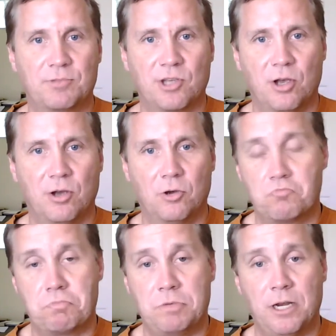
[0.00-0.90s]

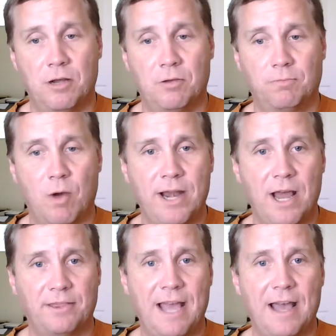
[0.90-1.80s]
So, why
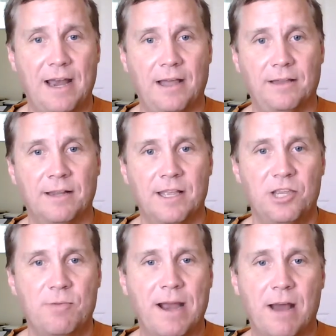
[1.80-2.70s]
not that?
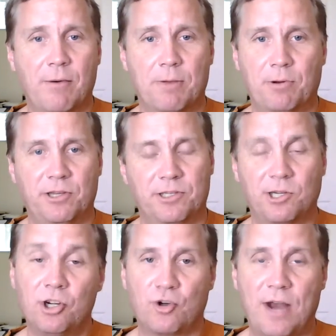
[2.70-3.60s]
You might not want to put
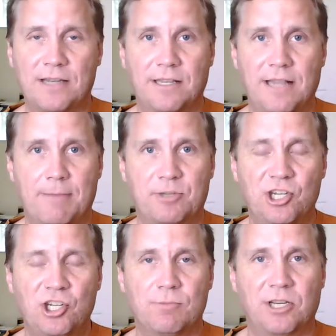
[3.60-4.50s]
certain tracks in that
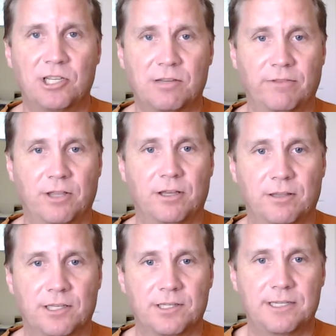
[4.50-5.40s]
position because of
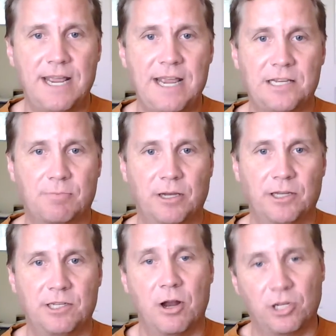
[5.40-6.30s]
the stakes,
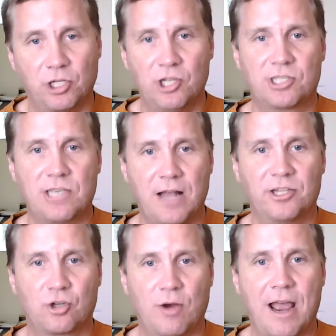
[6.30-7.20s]
but, a good
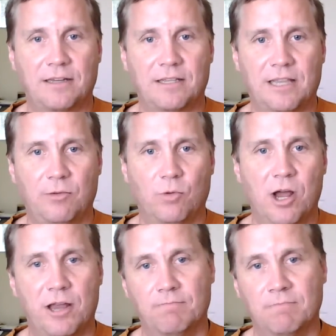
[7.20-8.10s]
solid track that they
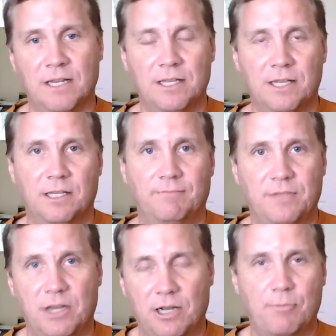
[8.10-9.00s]
run,
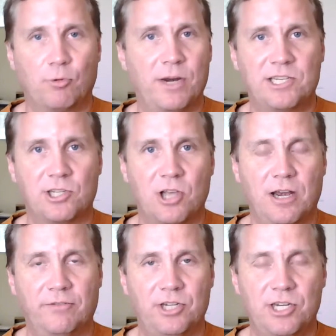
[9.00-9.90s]
a couple races on
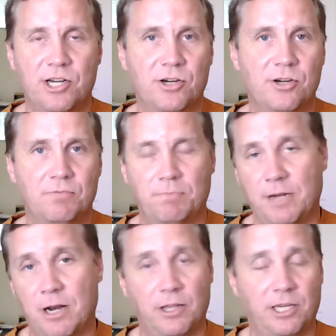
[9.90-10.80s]
every year,
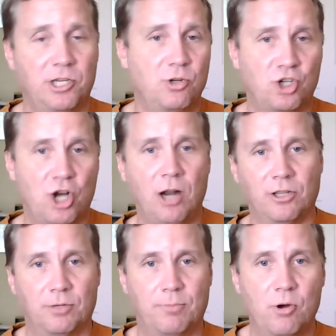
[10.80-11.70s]
they could do
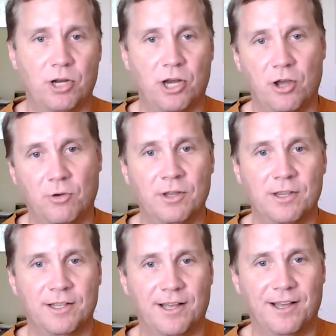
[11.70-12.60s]
Charlotte or Pocono.
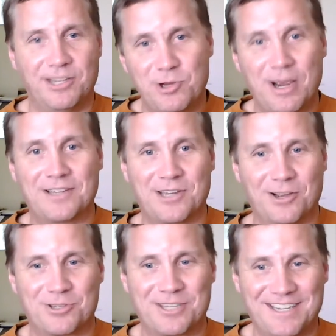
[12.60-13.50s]
Then you guys
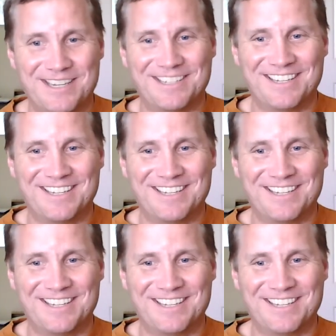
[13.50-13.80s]
can go see it.